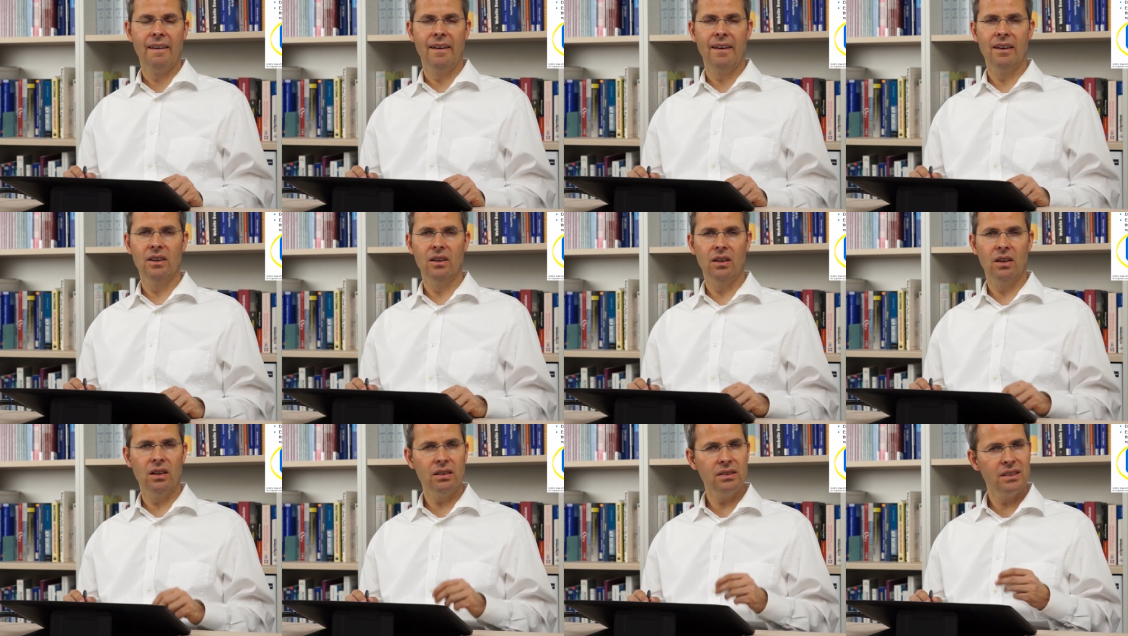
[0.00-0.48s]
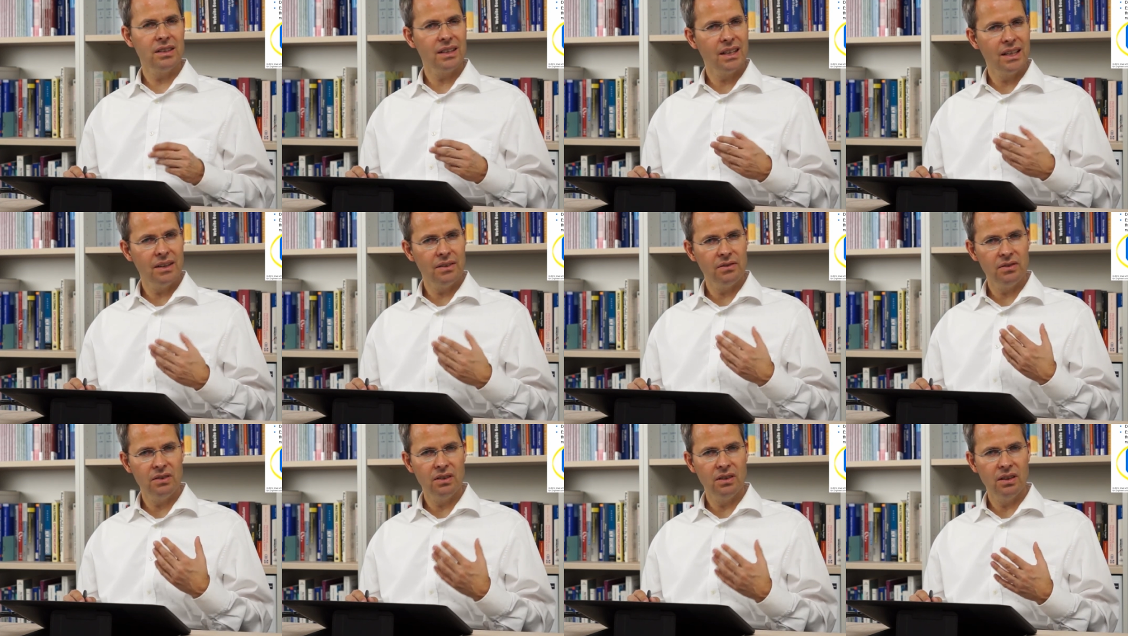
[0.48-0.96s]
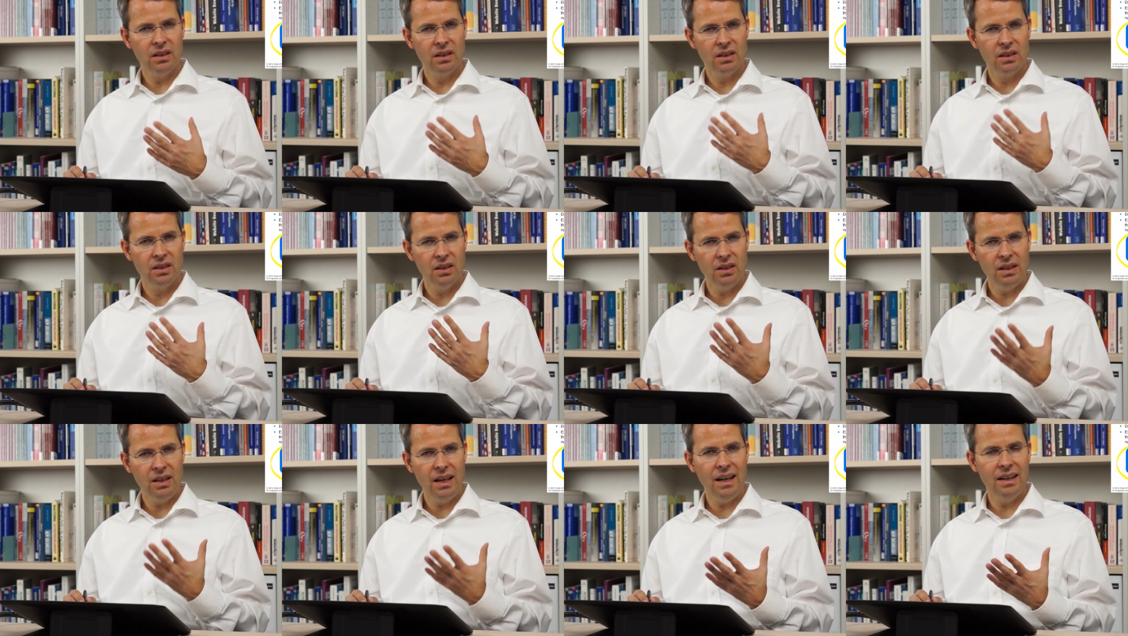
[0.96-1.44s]
and also gives you a
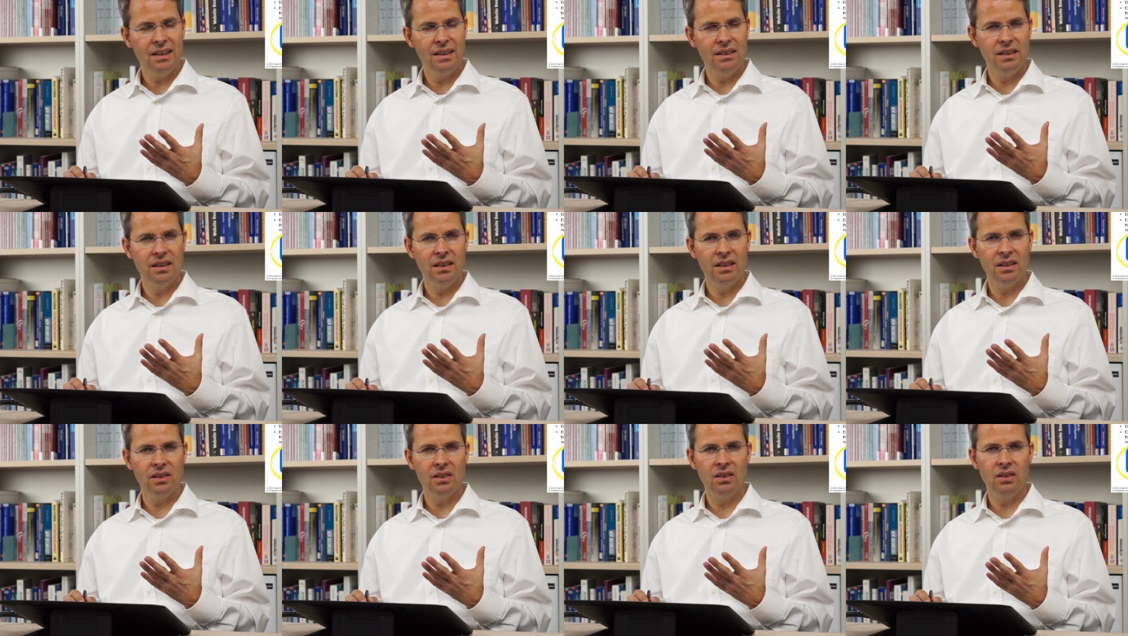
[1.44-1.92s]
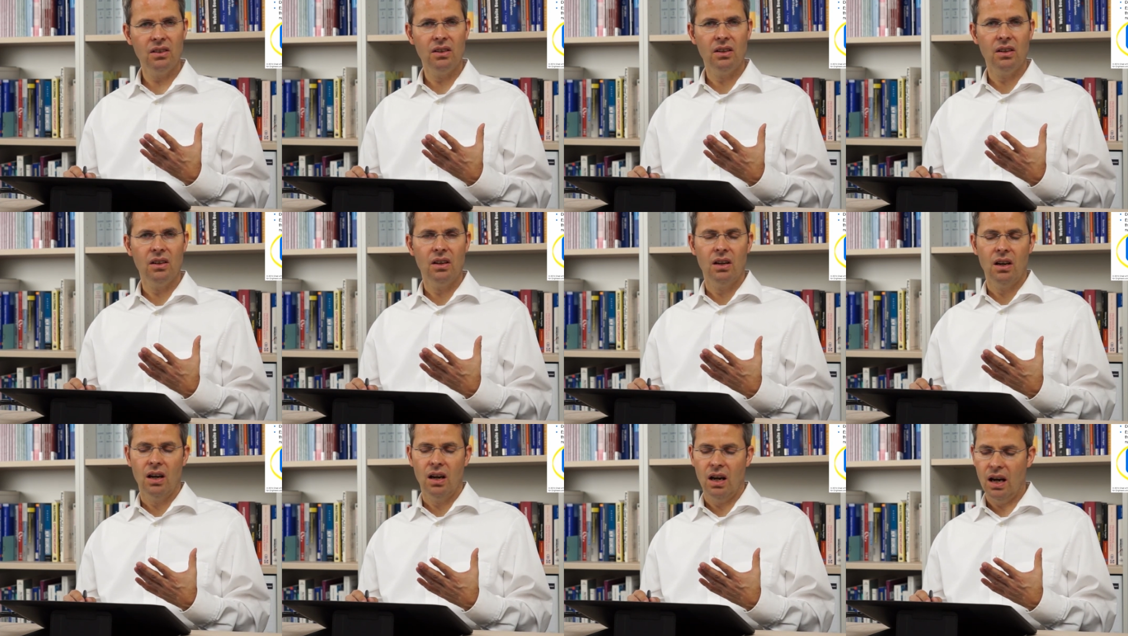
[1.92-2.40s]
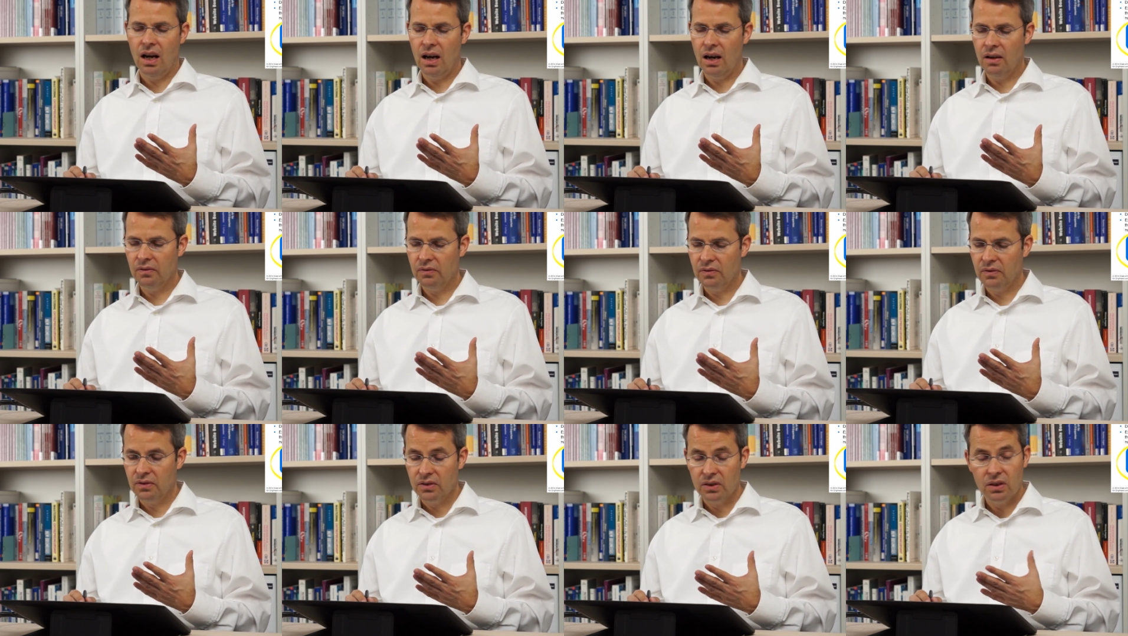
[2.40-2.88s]
good idea
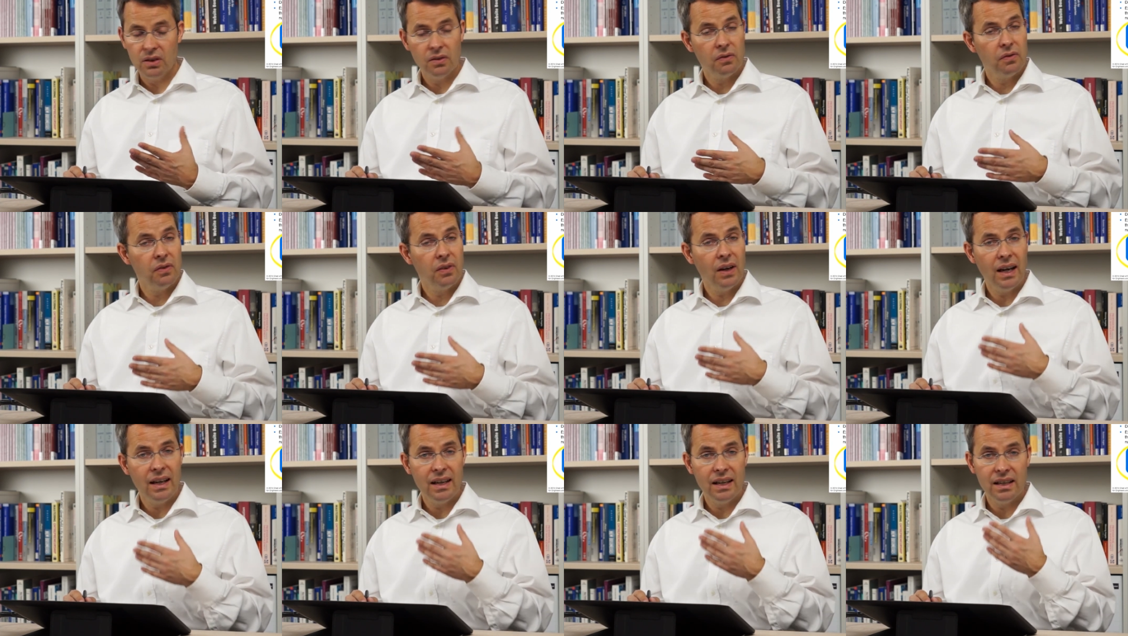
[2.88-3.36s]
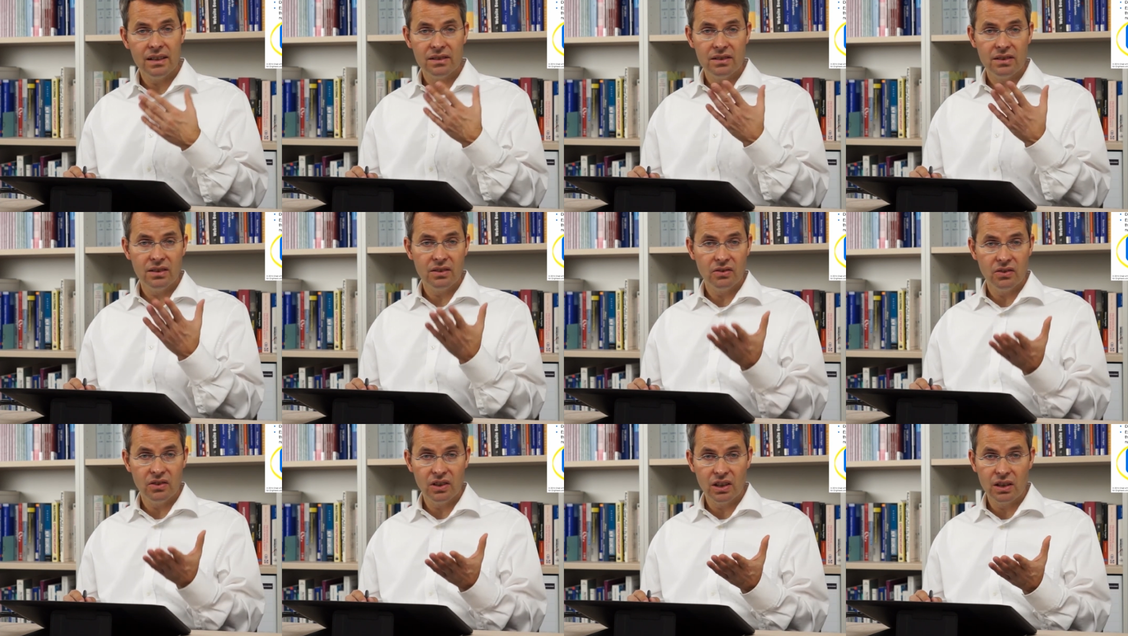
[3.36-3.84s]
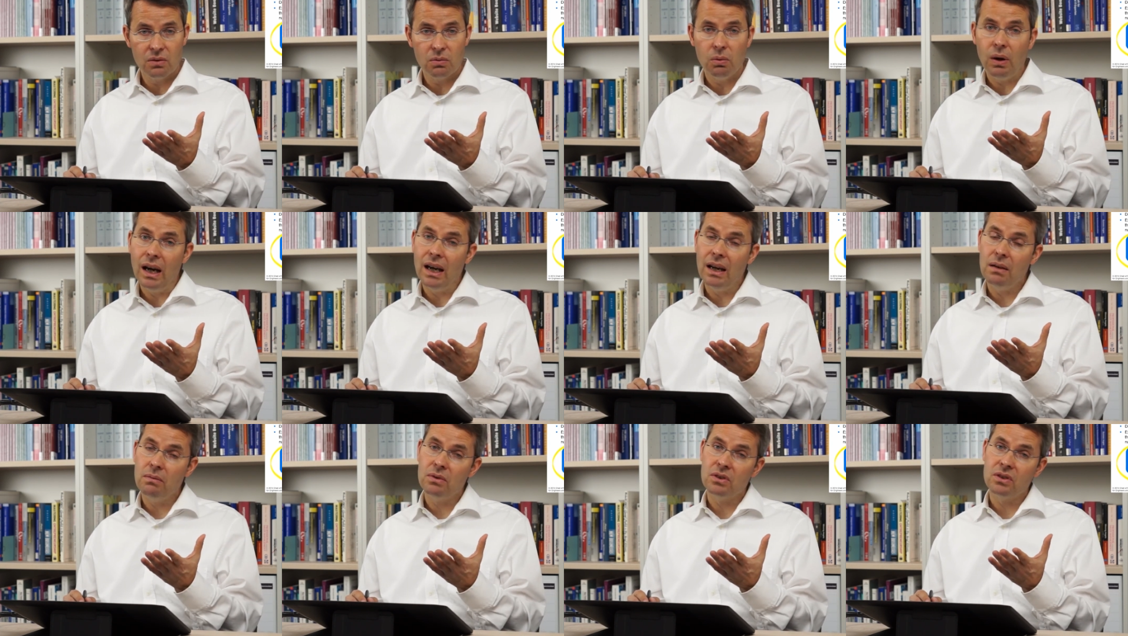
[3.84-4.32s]
of your financing
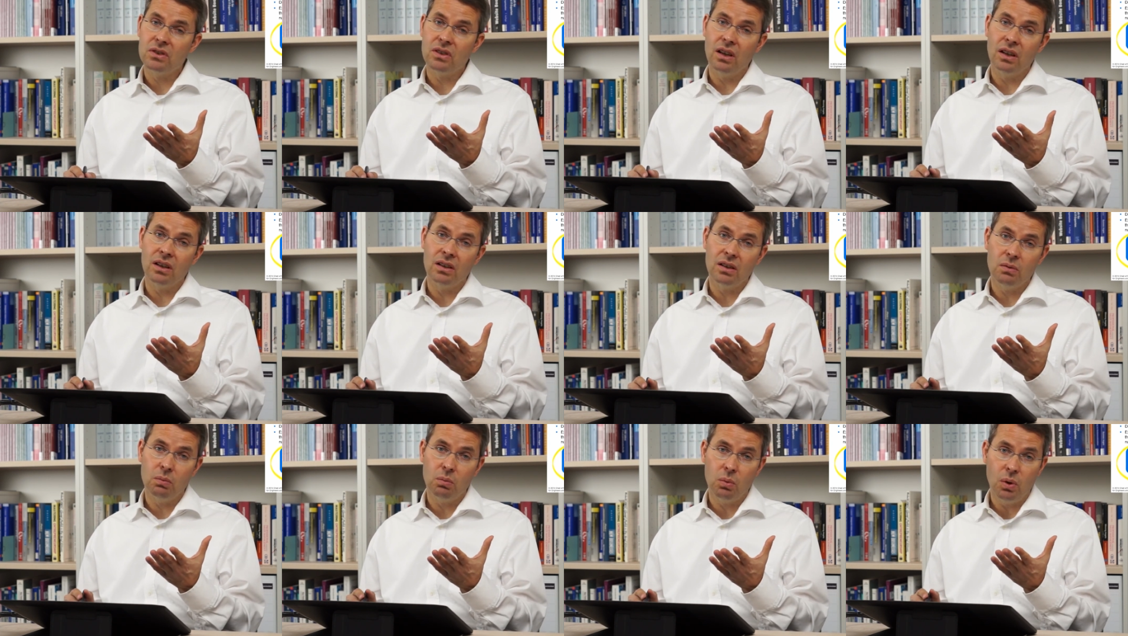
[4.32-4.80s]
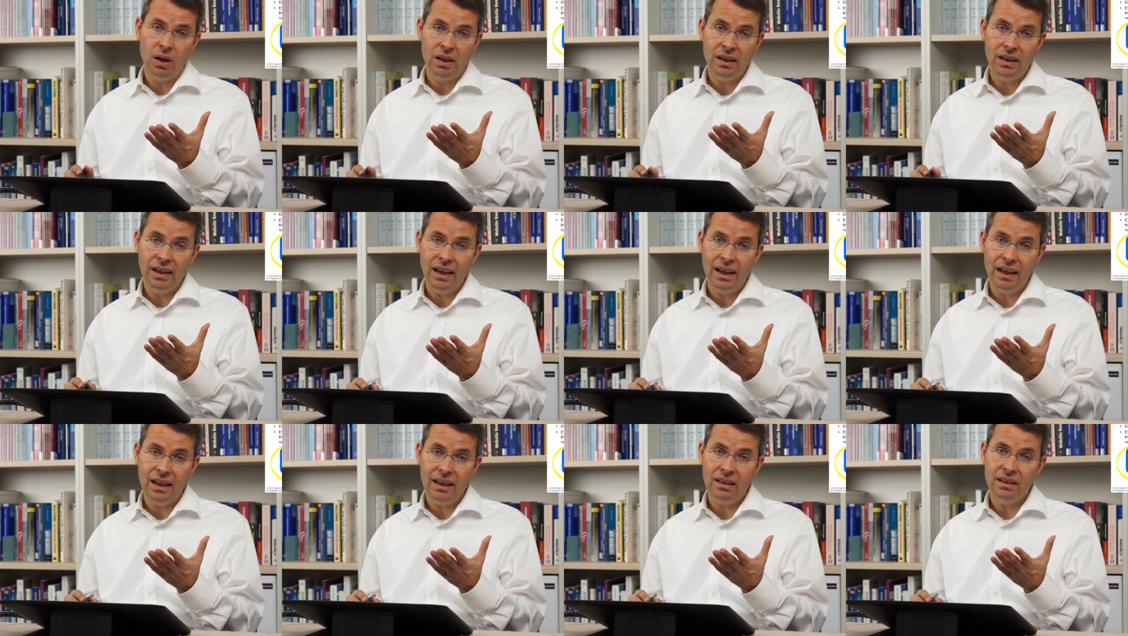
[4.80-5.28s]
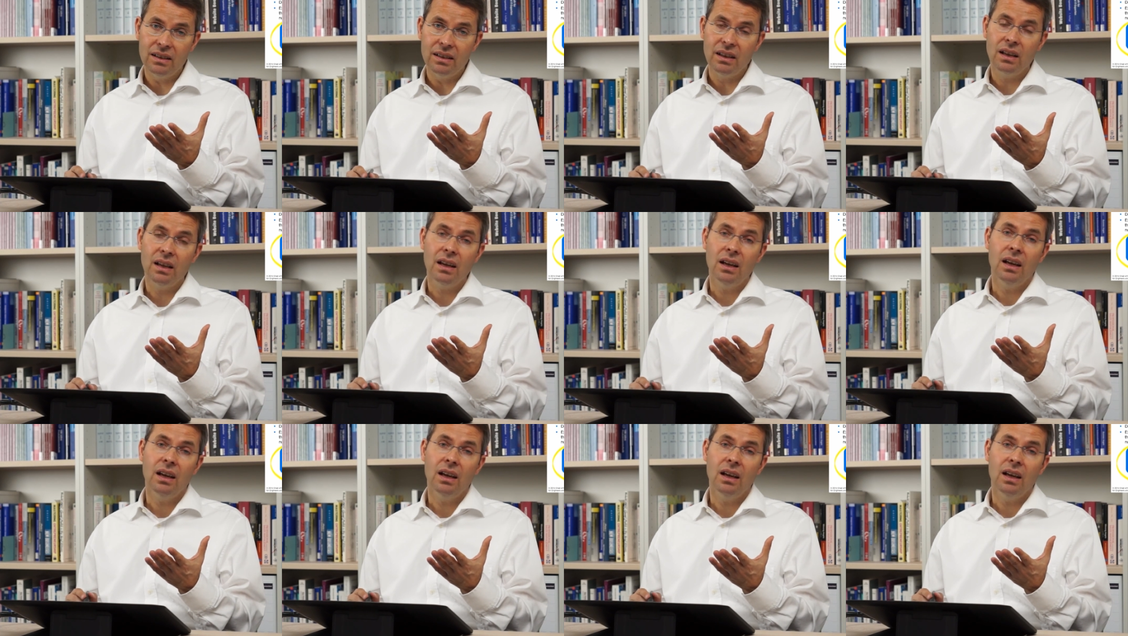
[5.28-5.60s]
requirements on the one hand,